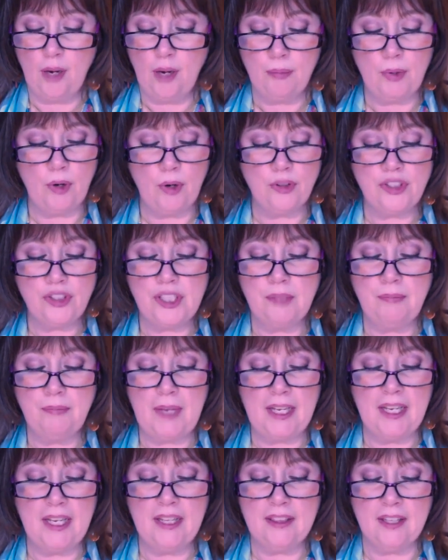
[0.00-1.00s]
approaching
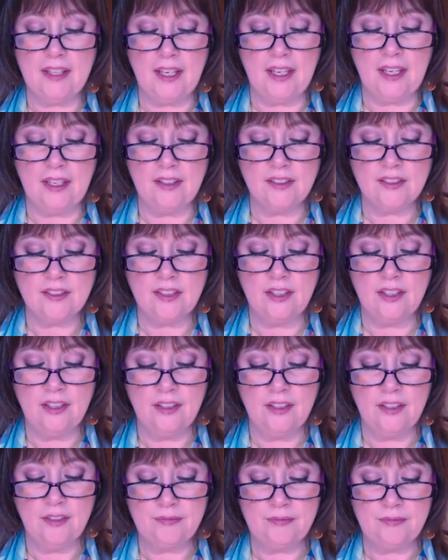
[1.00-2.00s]
many things
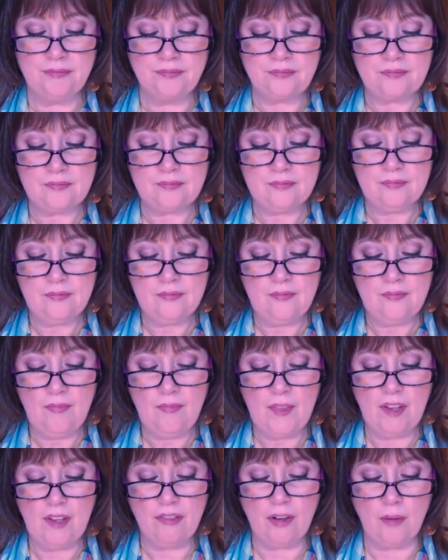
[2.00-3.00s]

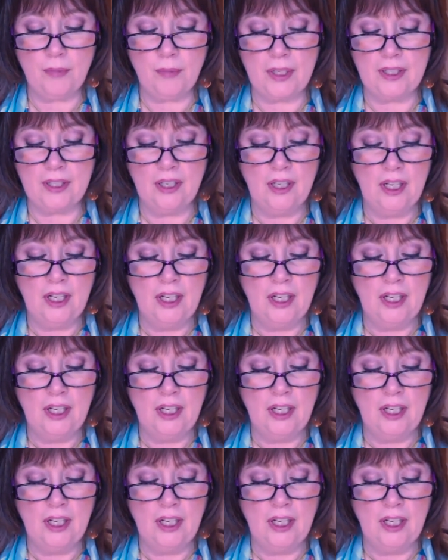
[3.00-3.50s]
from an